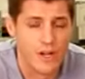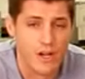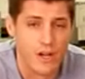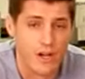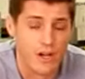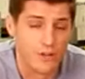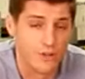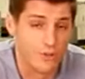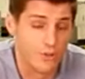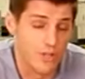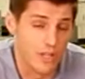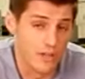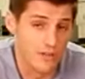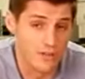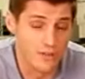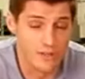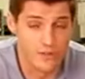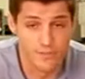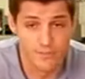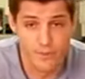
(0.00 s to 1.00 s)
a new
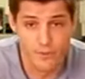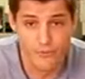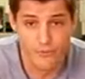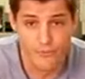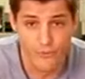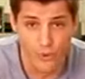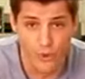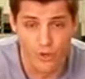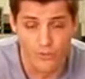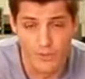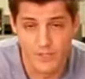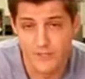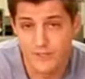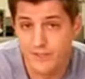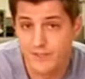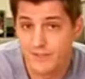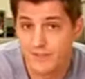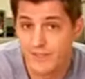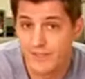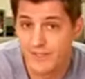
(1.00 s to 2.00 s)
level of
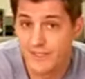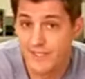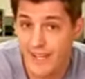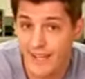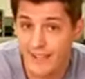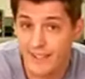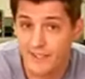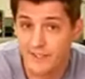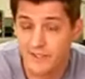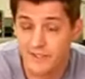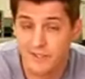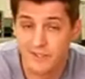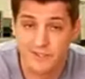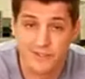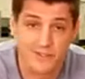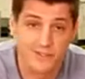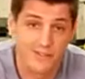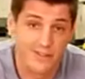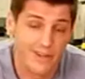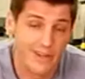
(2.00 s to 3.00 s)
performance,
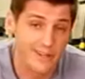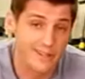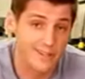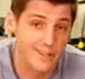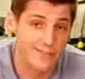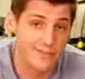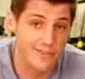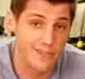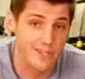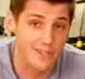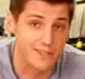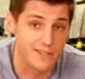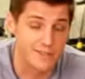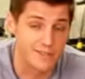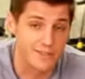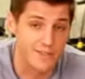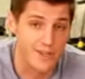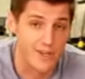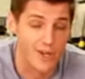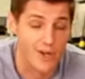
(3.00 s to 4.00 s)
intelligence, and
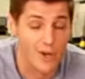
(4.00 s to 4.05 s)
convenience.